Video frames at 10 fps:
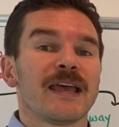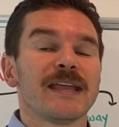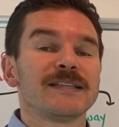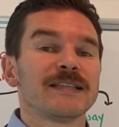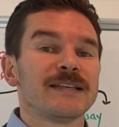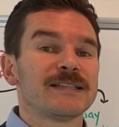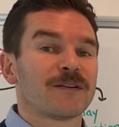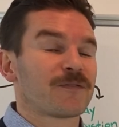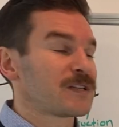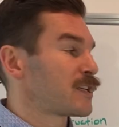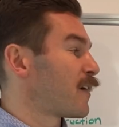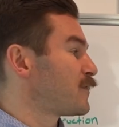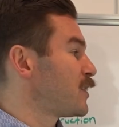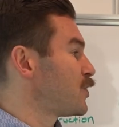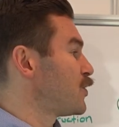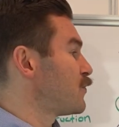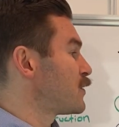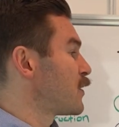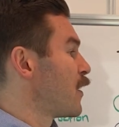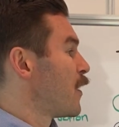into these different soft tissues.